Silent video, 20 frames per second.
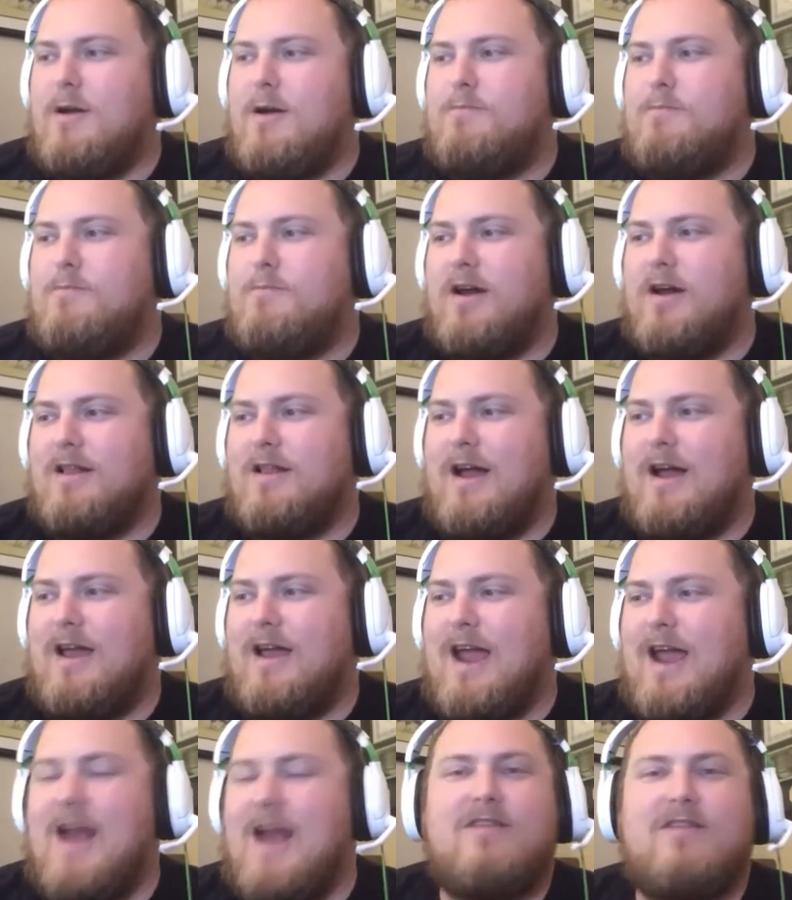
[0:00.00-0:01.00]
but
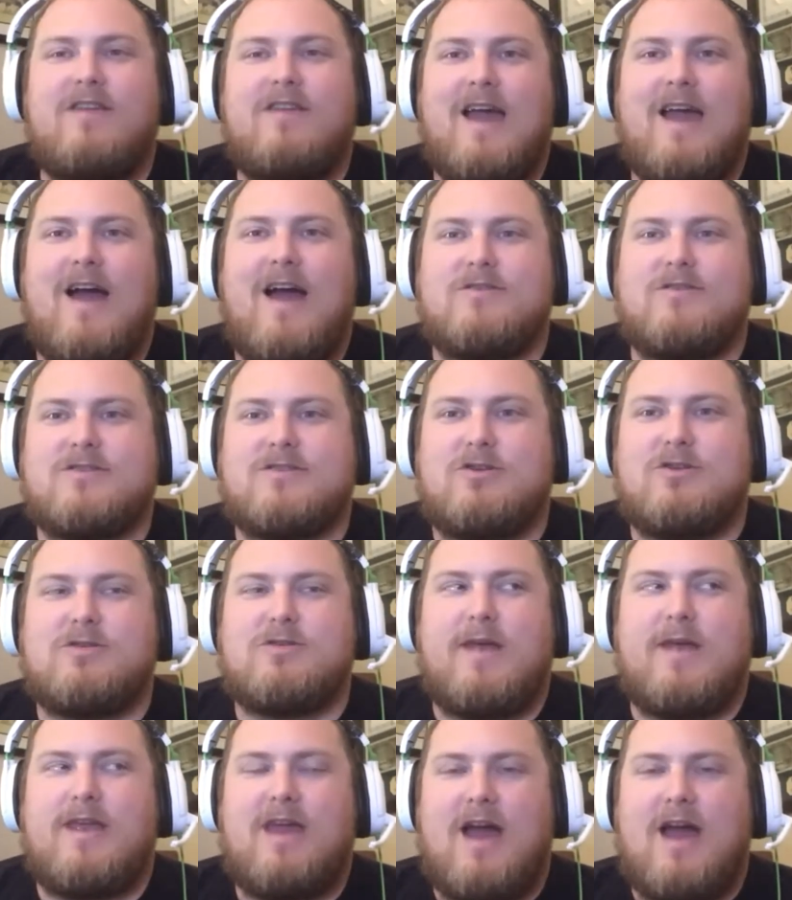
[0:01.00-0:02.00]
like anything else, I'll just
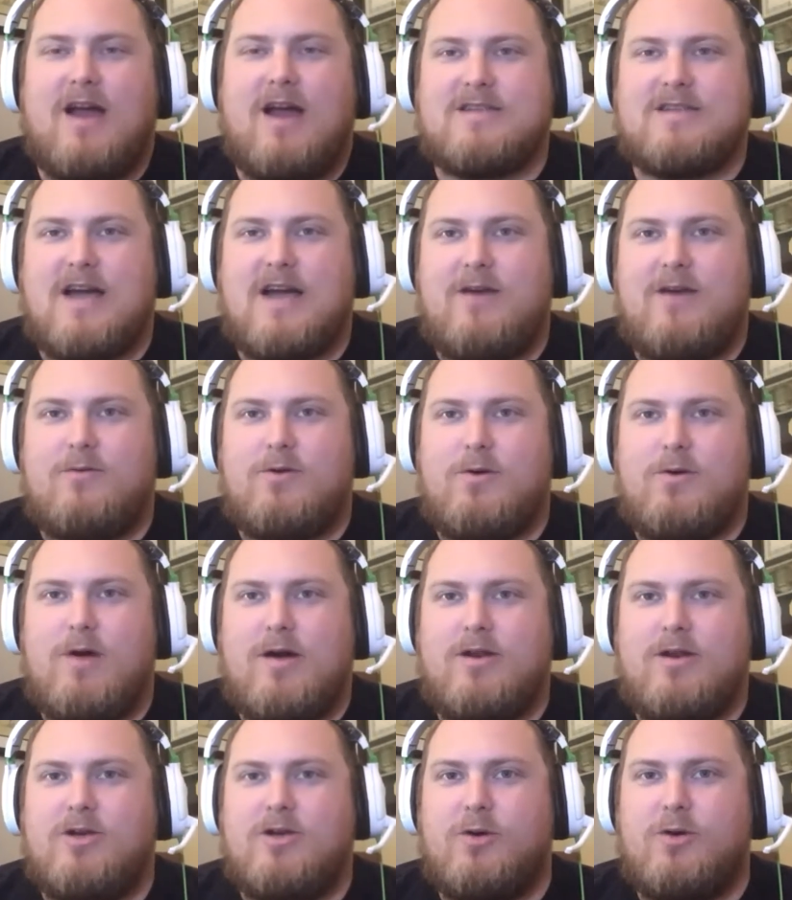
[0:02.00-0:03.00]
pick. Yeah, because I don't know
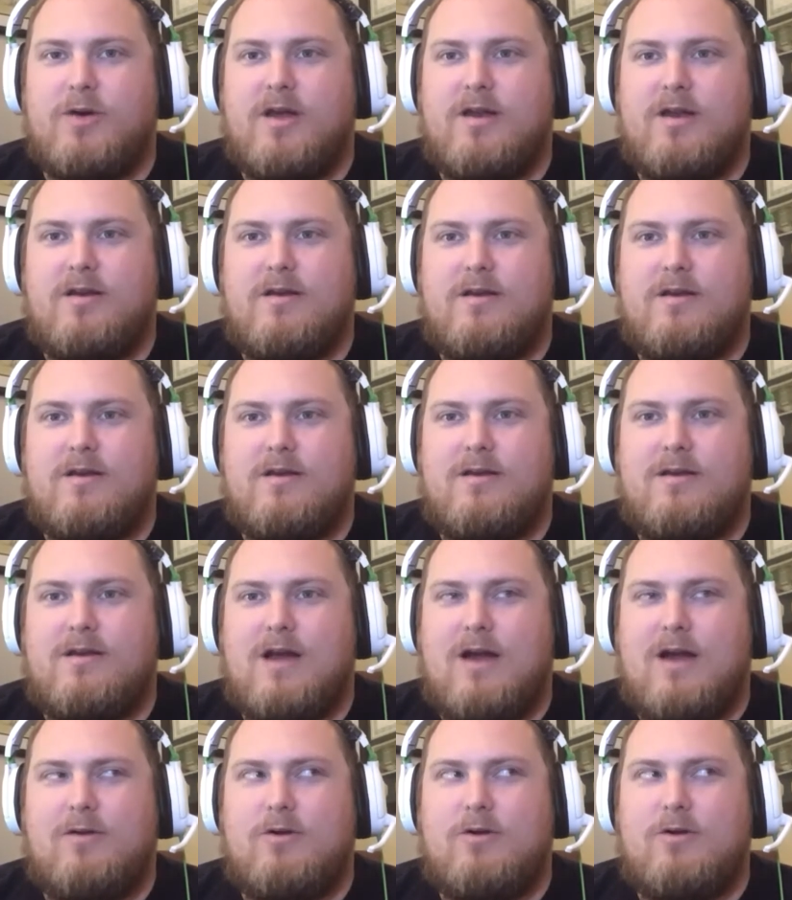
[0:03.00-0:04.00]
how to do it.
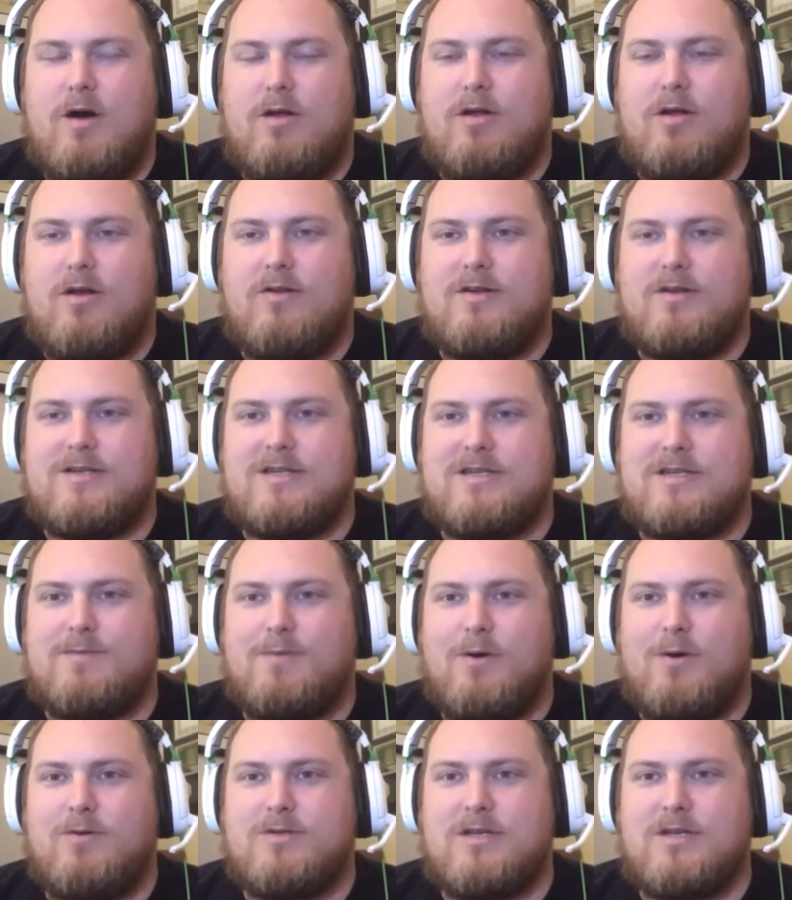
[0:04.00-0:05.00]
I don't know how long this is
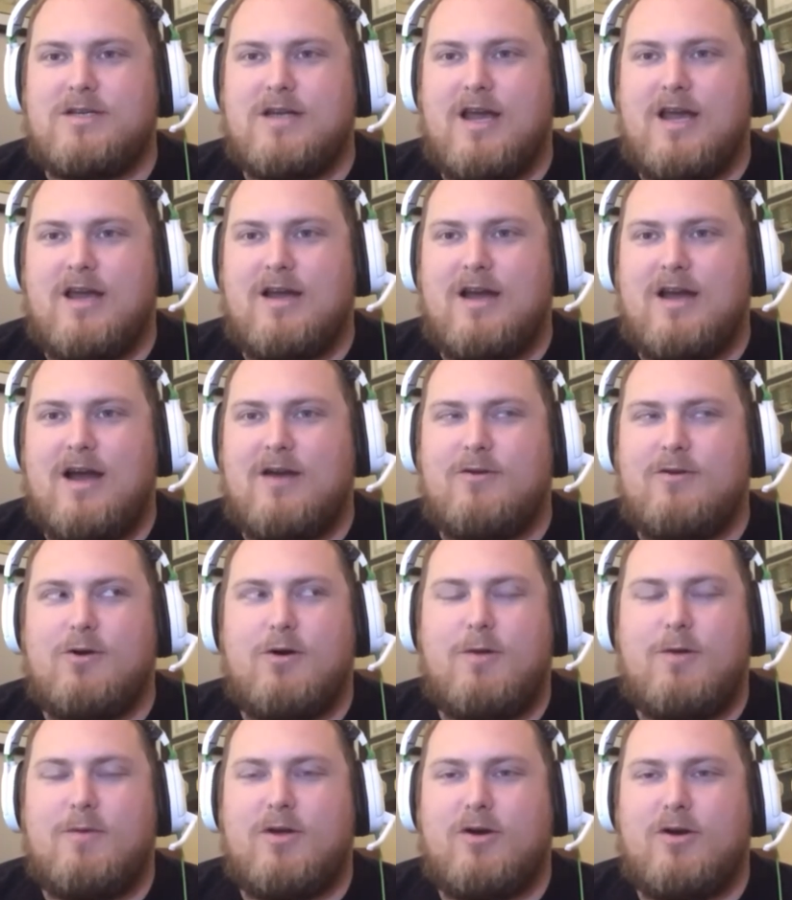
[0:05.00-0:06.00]
supposed to take. I don't know
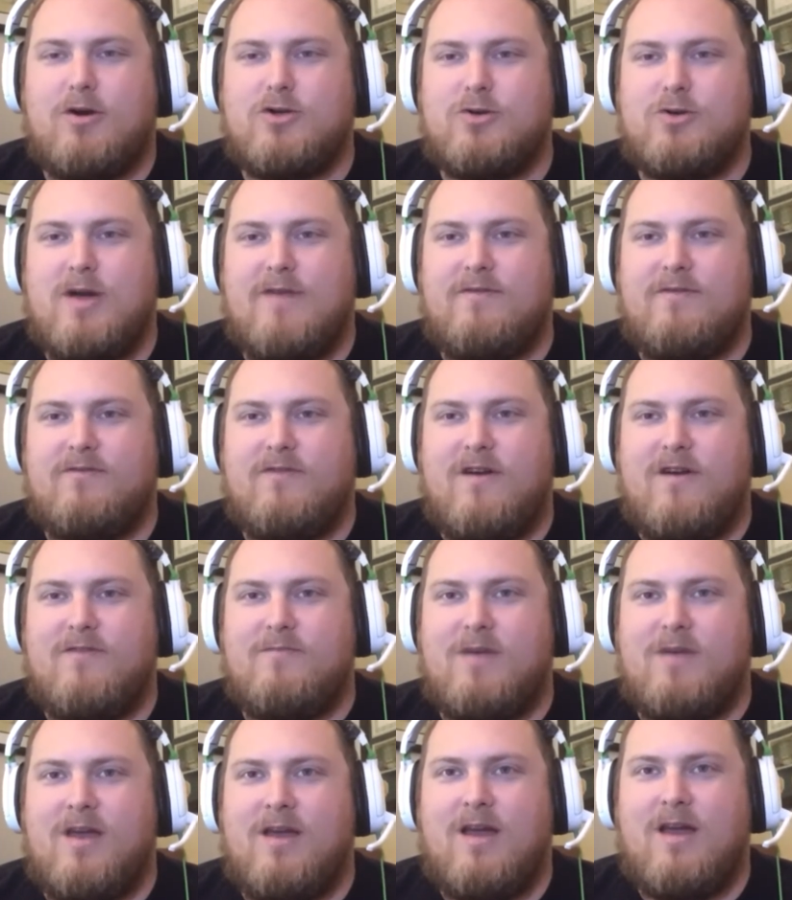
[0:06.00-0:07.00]
how many cars you have in front of
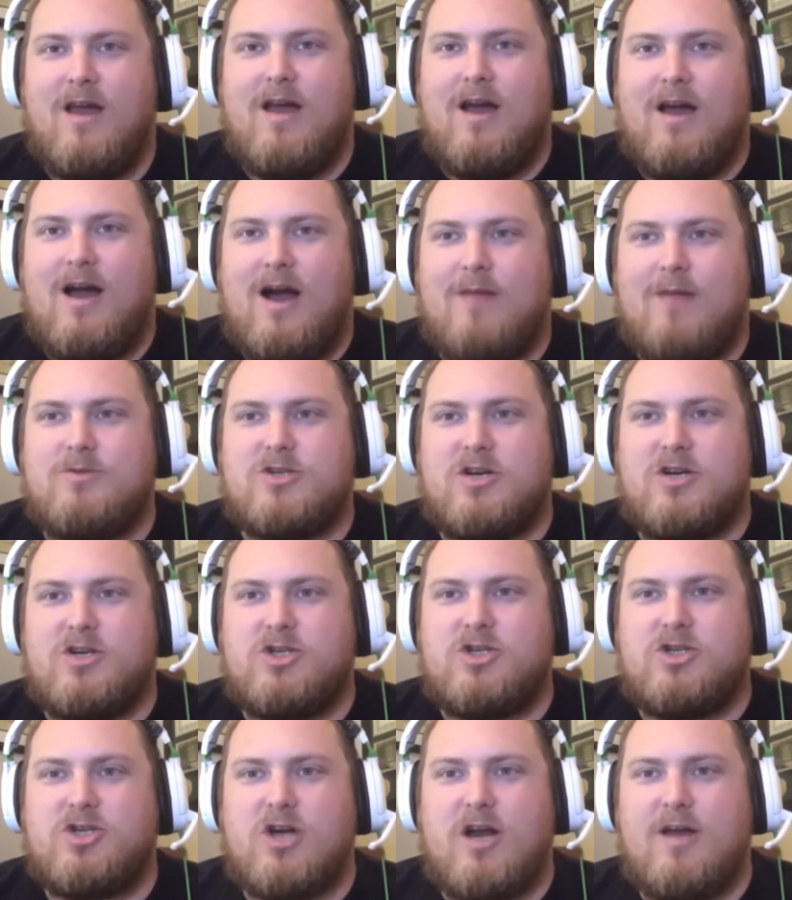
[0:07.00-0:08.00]
me. I'm just gonna shut